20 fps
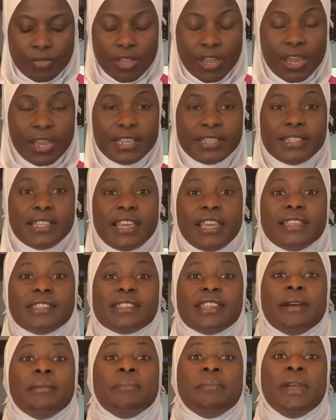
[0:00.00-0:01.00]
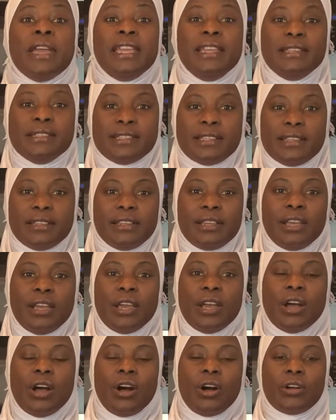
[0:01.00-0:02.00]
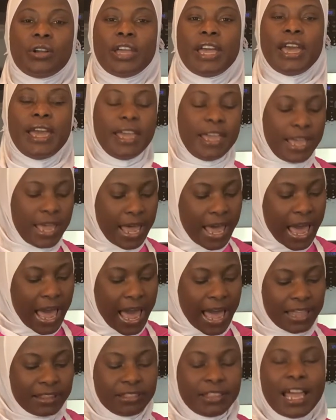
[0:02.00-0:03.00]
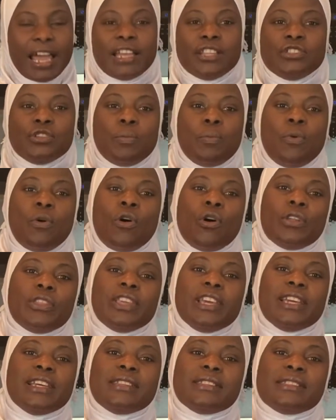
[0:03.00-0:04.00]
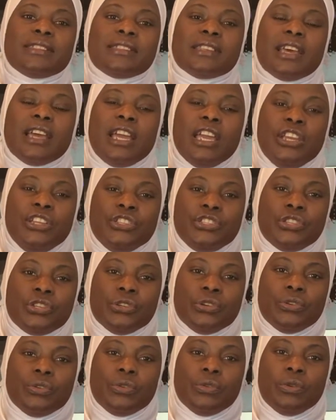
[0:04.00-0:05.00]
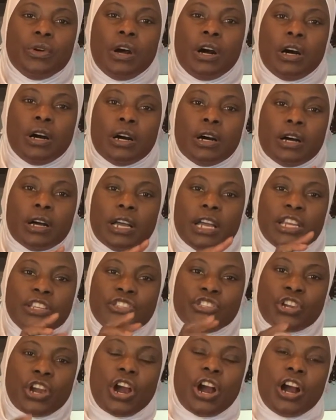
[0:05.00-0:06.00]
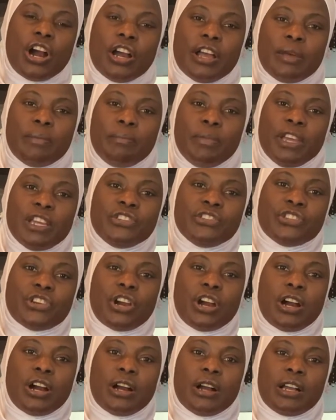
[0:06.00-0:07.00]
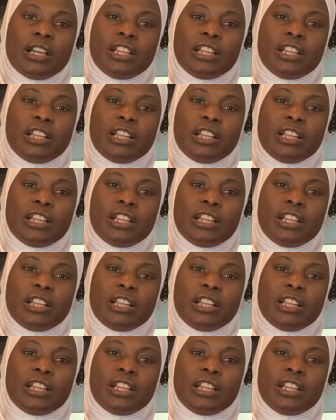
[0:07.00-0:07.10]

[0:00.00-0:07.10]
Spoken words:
It tastes amazing. Okay. I like to pour this into a jar, a big jar,